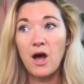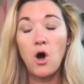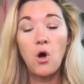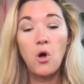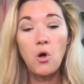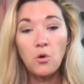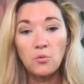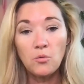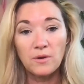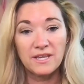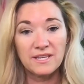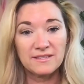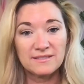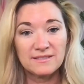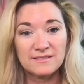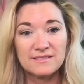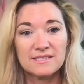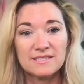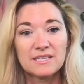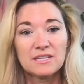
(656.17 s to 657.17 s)

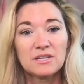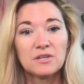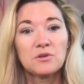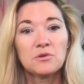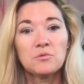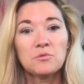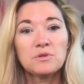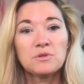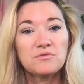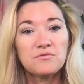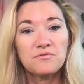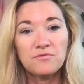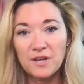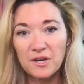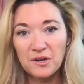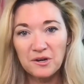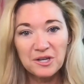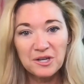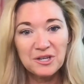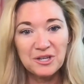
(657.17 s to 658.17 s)
always was
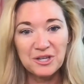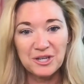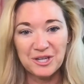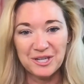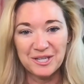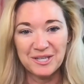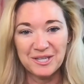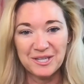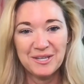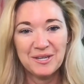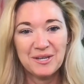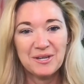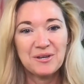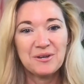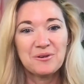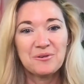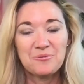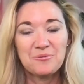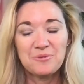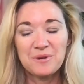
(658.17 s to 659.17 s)
very good
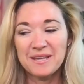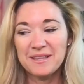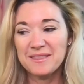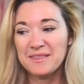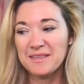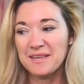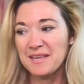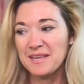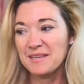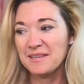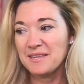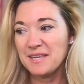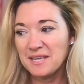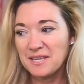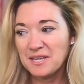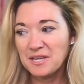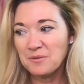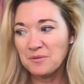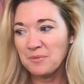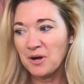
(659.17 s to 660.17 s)
with
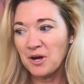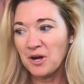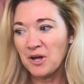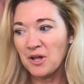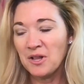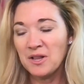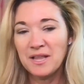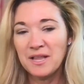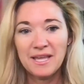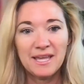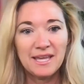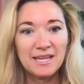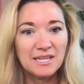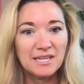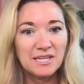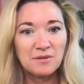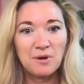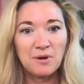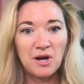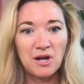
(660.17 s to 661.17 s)
kicking a ball,
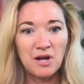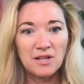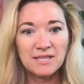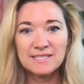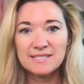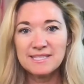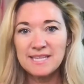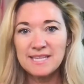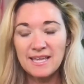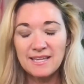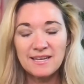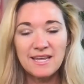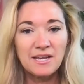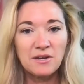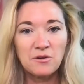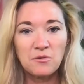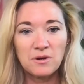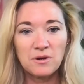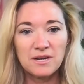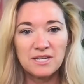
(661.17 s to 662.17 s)
hitting a ball. His hand-eye
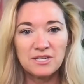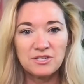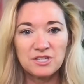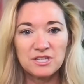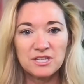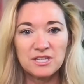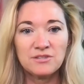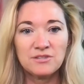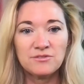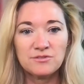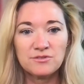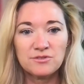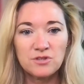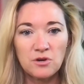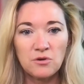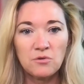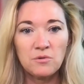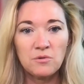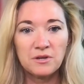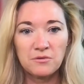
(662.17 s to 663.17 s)
coordination is
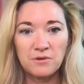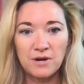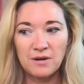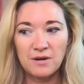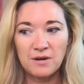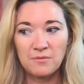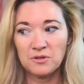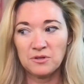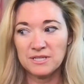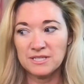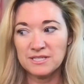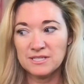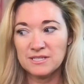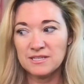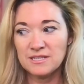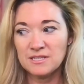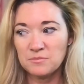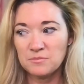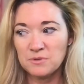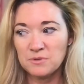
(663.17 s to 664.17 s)
so incredible.
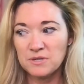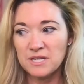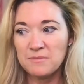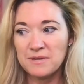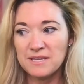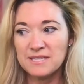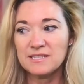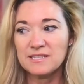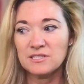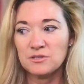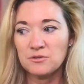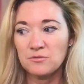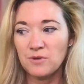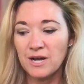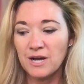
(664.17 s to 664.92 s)
It's pretty amazing to